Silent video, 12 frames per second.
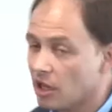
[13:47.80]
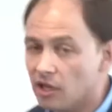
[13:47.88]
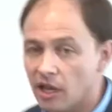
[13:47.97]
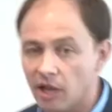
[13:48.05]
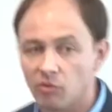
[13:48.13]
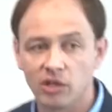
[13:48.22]

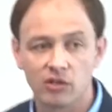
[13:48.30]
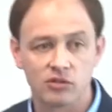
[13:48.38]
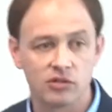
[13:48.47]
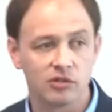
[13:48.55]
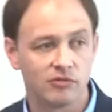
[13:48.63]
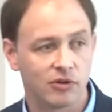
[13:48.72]
in
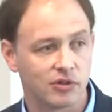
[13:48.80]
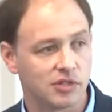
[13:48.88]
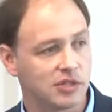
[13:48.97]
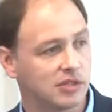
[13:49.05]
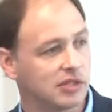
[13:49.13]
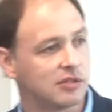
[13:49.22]
agriculture and
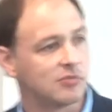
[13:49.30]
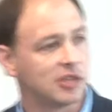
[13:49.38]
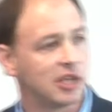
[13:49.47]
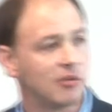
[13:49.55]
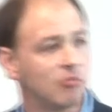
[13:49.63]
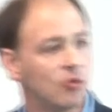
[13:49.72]
forestry systems.
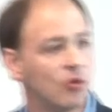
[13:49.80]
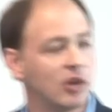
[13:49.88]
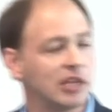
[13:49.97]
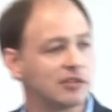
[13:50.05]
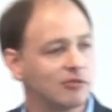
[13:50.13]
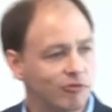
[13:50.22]
They more or
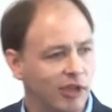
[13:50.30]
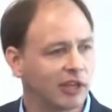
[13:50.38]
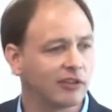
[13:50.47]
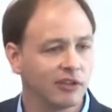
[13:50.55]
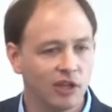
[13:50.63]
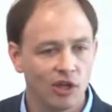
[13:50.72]
less
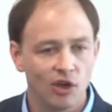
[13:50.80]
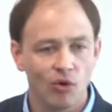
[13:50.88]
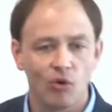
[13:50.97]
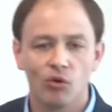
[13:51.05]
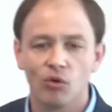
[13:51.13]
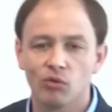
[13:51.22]
infect
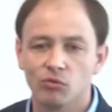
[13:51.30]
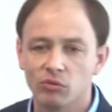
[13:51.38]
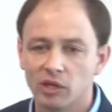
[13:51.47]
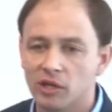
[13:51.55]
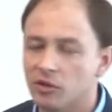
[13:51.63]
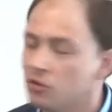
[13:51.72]
all
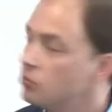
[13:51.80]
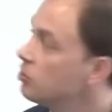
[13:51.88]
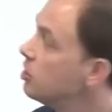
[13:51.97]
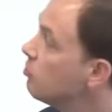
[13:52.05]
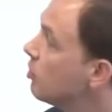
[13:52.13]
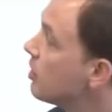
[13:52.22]
uh, the
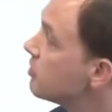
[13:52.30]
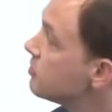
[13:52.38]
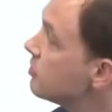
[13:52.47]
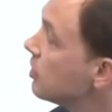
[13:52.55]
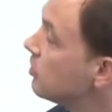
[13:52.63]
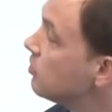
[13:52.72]
woody
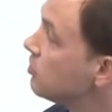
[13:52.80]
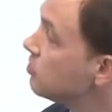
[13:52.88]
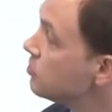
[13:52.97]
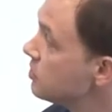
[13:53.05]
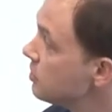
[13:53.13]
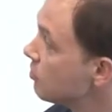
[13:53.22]
plants that you
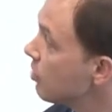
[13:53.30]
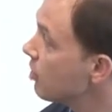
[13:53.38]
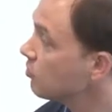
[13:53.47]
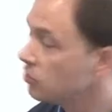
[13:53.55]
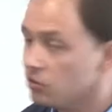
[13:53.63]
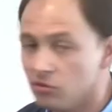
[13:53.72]
see
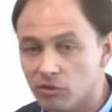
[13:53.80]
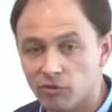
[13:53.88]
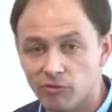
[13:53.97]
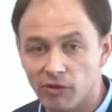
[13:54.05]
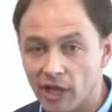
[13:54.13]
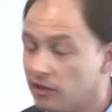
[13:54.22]
around you. You'll
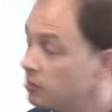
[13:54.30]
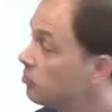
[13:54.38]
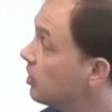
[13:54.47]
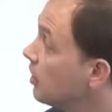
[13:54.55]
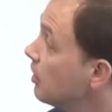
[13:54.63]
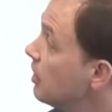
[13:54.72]
find them
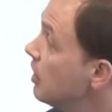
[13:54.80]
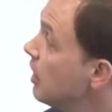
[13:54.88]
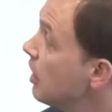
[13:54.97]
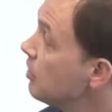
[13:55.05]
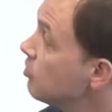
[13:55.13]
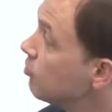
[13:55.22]
there,
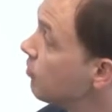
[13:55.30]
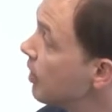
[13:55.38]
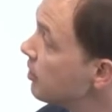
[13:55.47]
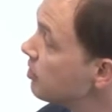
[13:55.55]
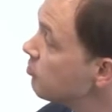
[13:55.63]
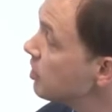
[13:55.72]
and you'll
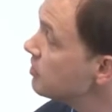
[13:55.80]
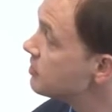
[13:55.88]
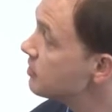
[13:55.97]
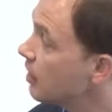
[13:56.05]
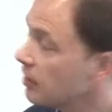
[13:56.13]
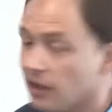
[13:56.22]
find them
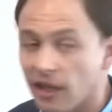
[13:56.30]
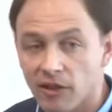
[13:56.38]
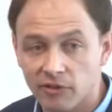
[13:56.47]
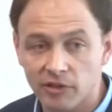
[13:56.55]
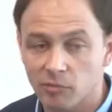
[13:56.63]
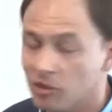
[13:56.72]
inside the
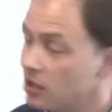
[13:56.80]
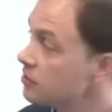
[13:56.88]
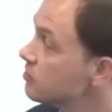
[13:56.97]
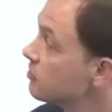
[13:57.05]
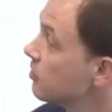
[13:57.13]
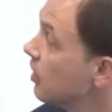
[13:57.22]
healthy
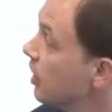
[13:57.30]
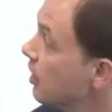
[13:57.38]
plants. They're